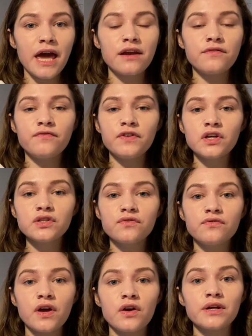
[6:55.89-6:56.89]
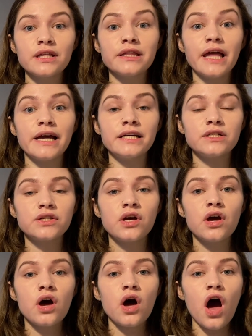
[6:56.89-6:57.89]
and it feels very light
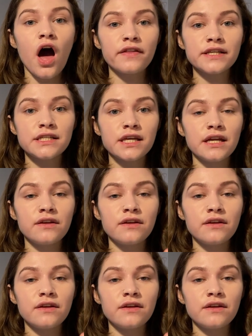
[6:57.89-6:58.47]
on the skin.